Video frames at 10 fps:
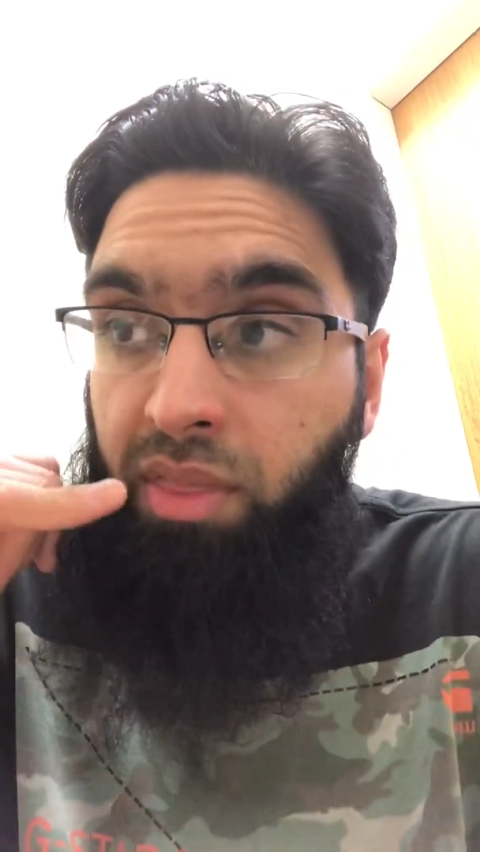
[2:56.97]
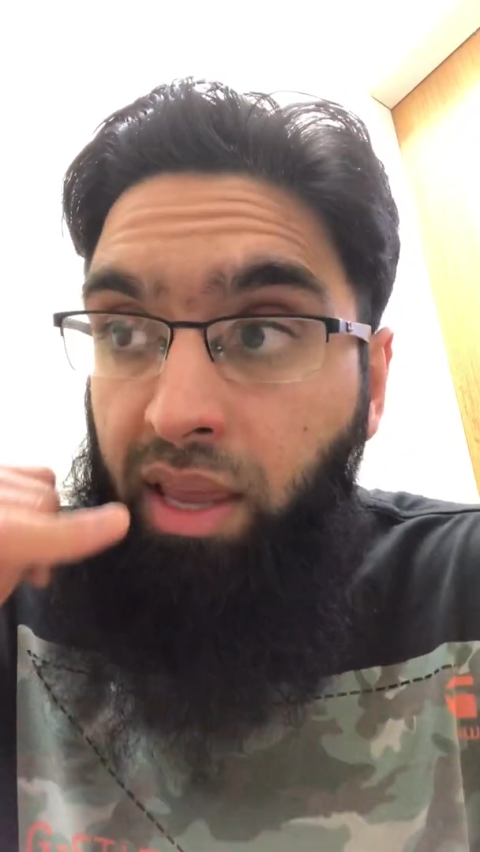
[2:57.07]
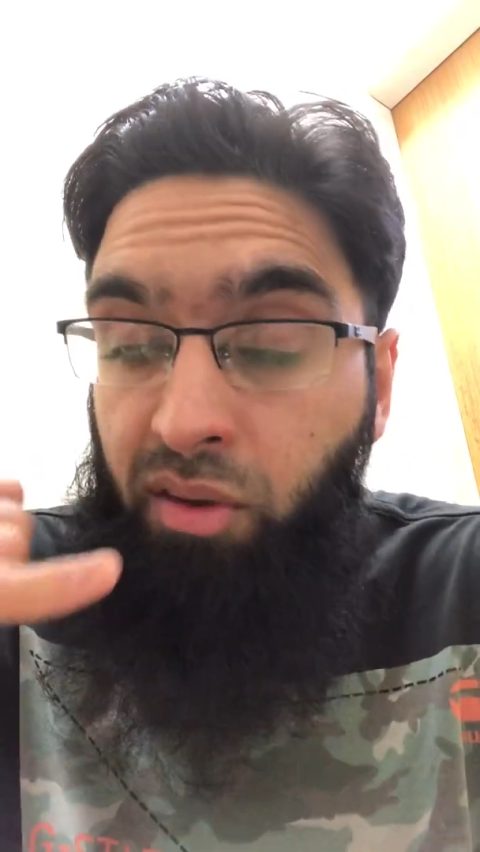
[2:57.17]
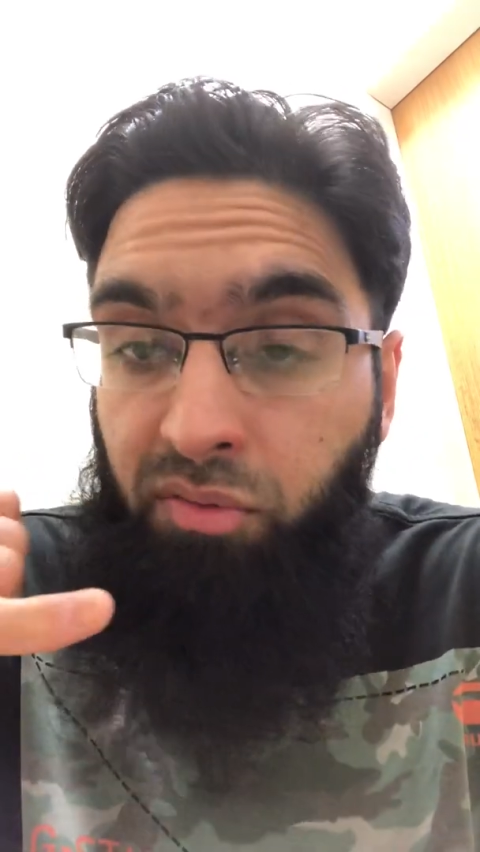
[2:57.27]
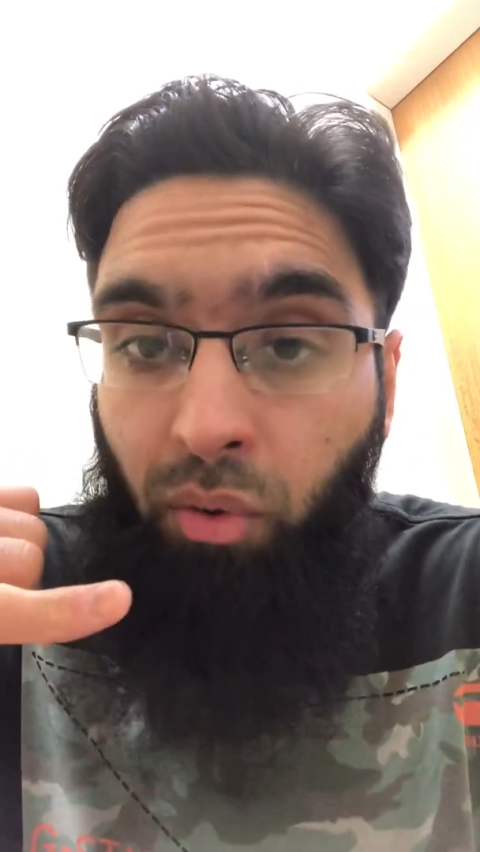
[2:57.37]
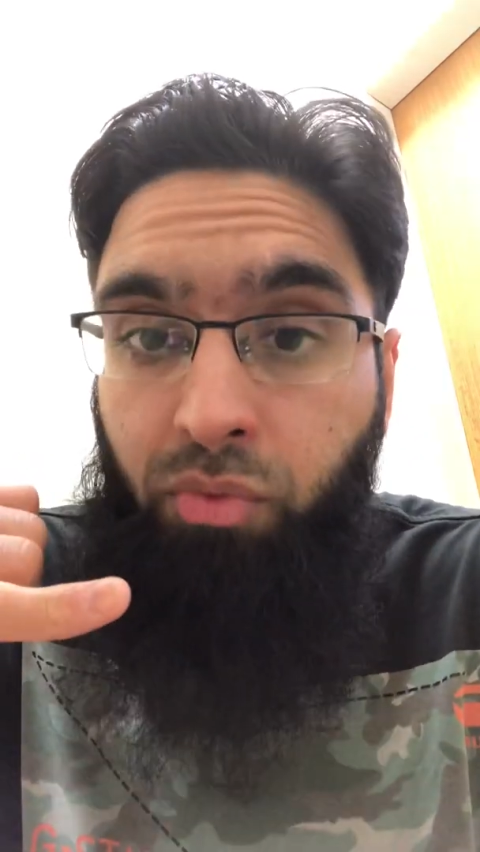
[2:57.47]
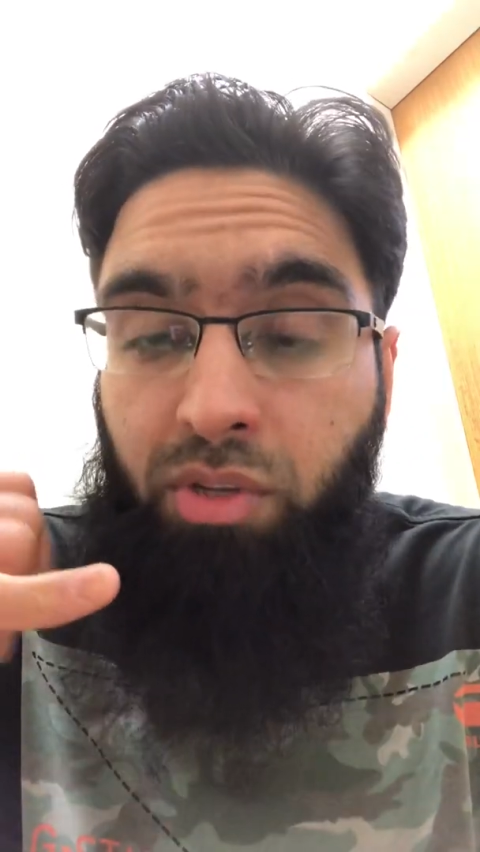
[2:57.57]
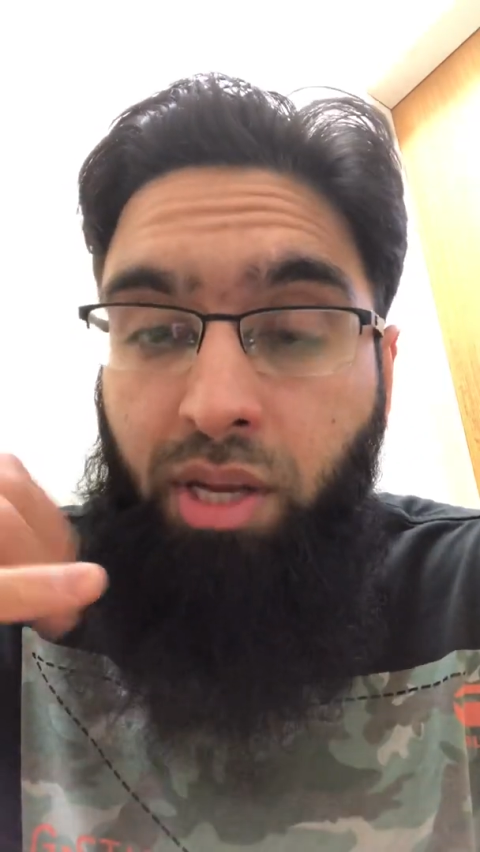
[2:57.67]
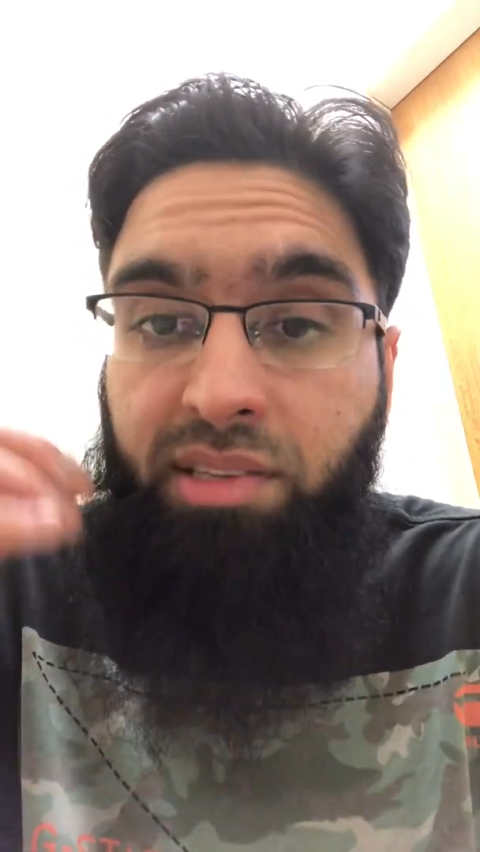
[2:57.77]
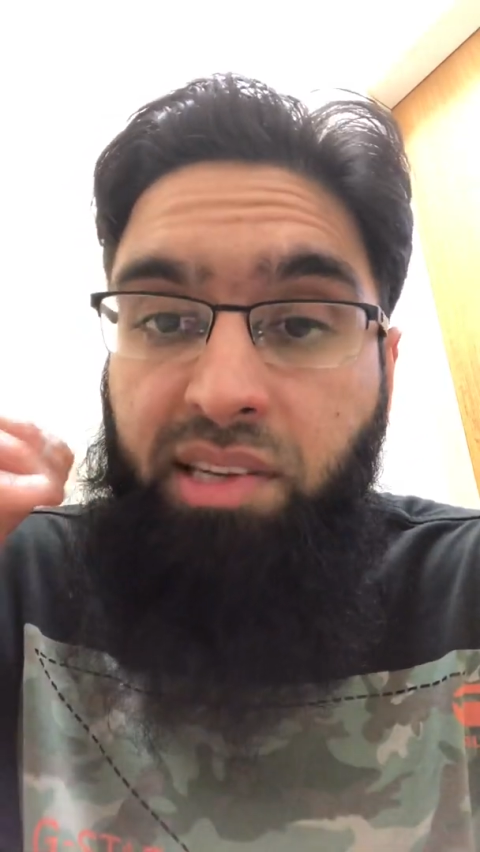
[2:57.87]
He
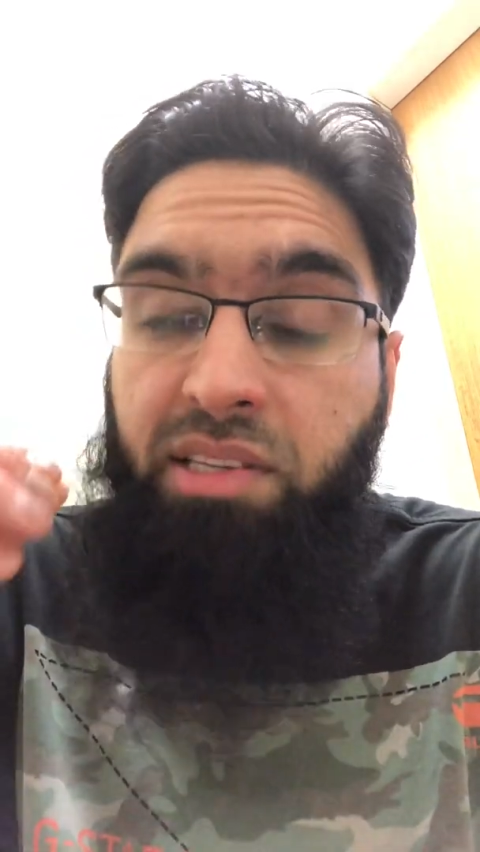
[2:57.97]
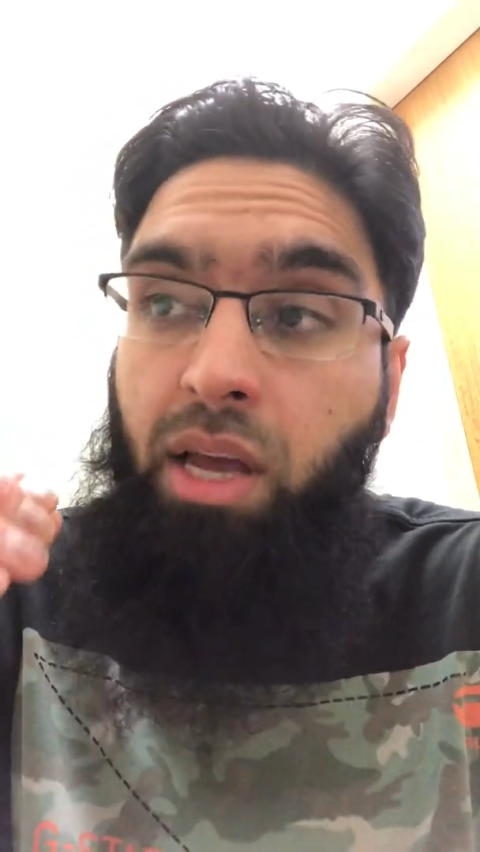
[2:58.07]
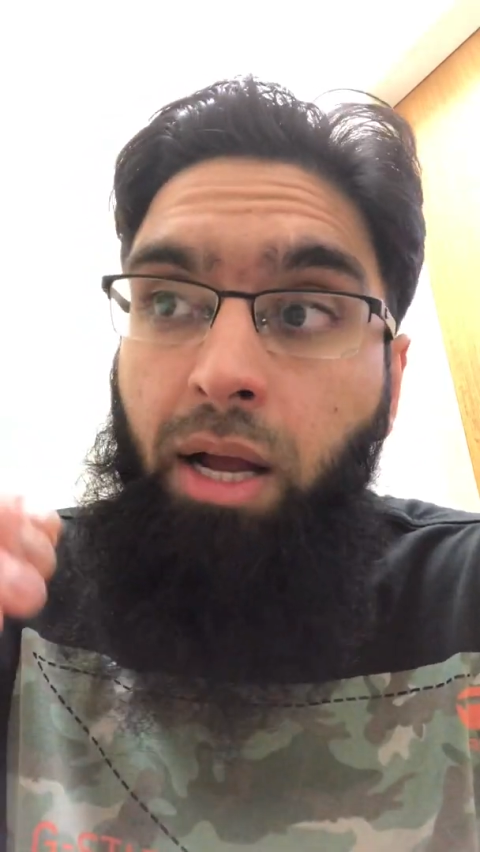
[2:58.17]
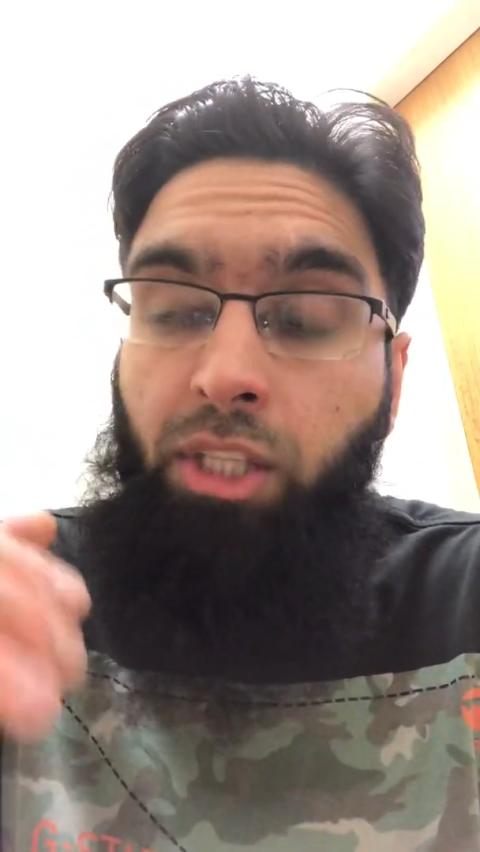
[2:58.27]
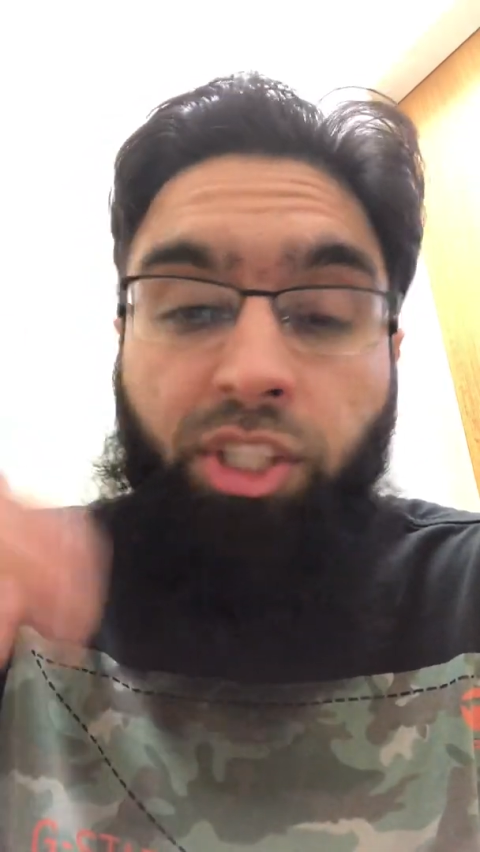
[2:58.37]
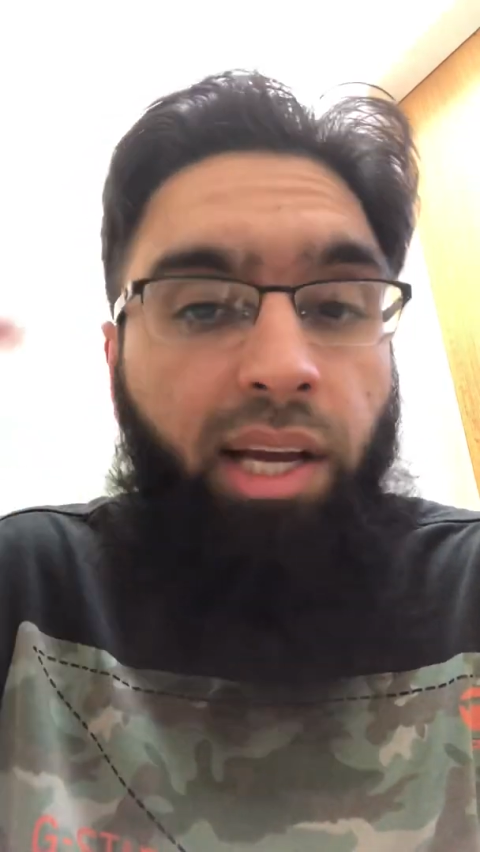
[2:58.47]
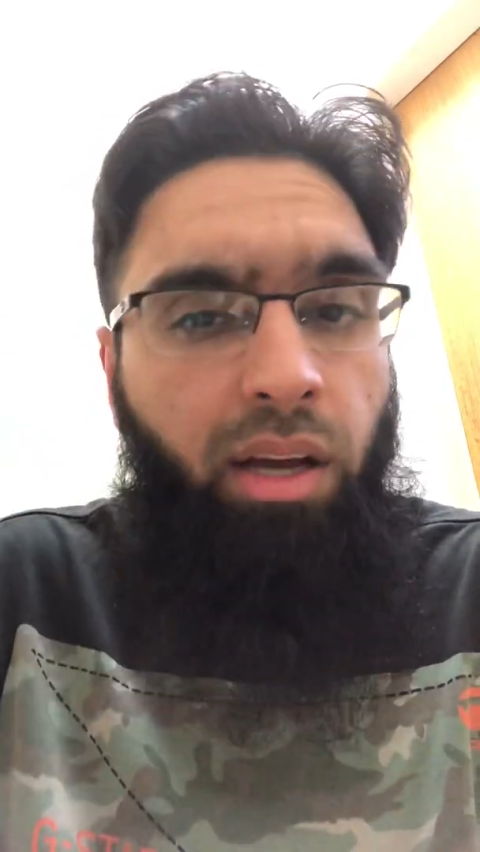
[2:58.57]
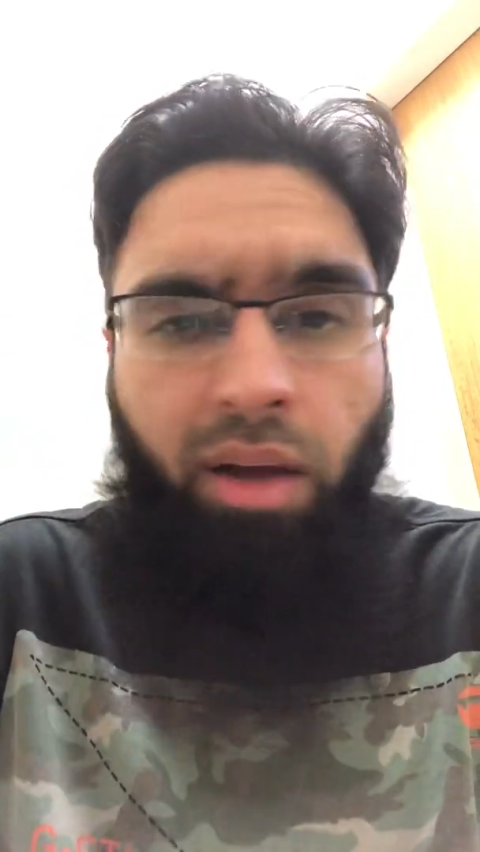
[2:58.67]
phones and says, Sheikh,